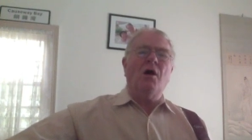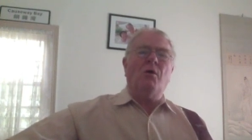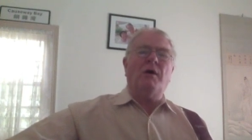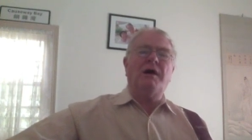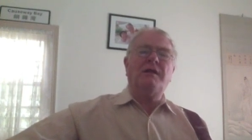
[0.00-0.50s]

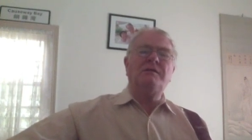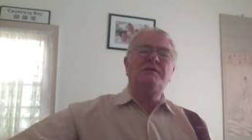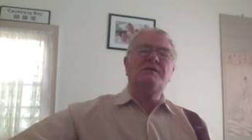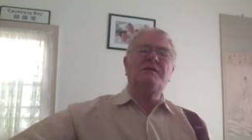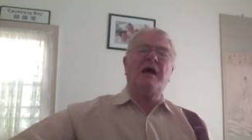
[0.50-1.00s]
When
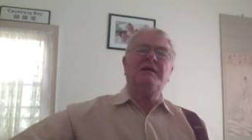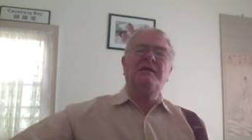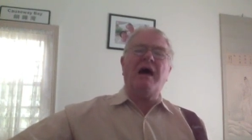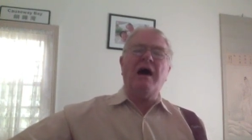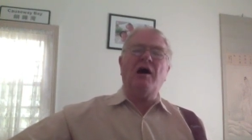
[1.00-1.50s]

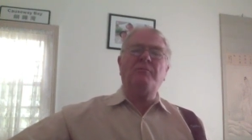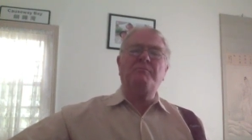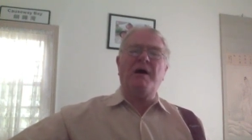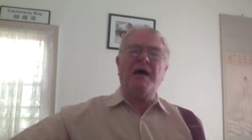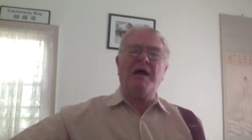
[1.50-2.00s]
sundown
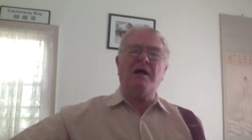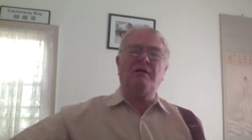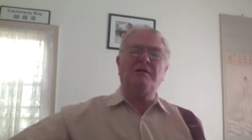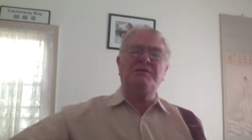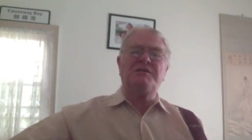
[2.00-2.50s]

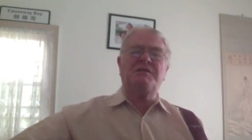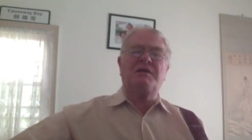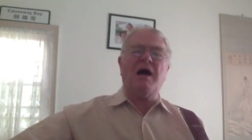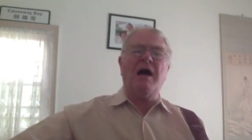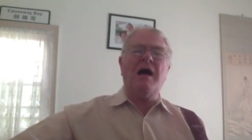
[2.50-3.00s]
pales the
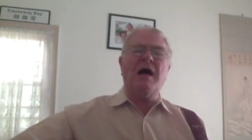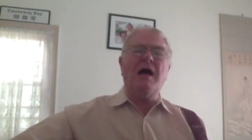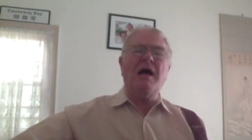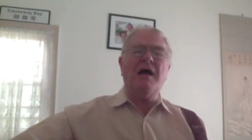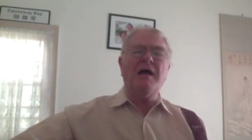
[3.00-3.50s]

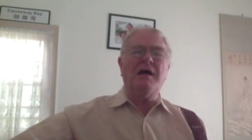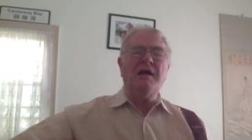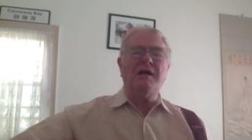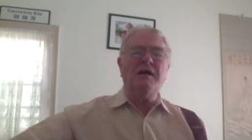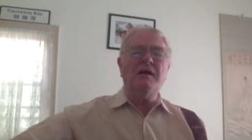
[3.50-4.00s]

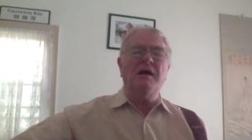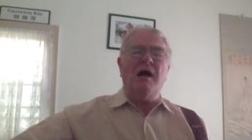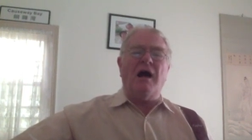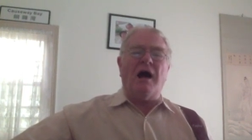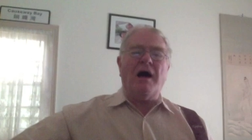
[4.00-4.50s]
sky,
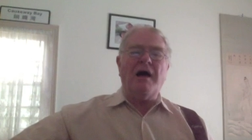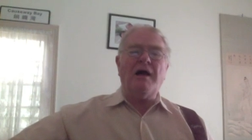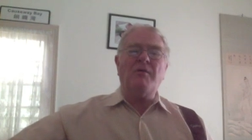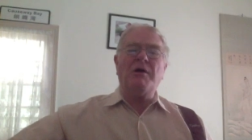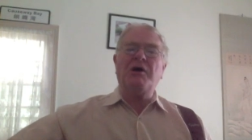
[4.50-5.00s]
I
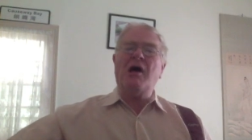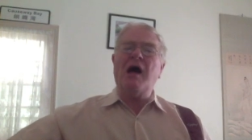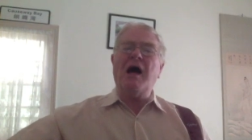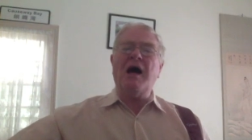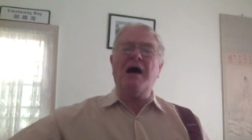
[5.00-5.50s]
want to
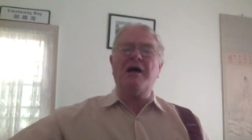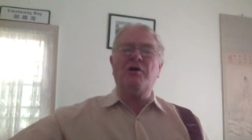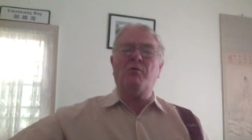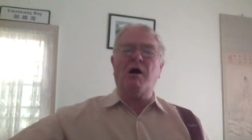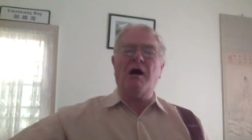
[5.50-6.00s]
hide a
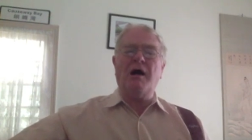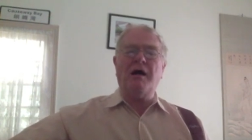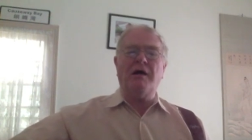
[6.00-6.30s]
while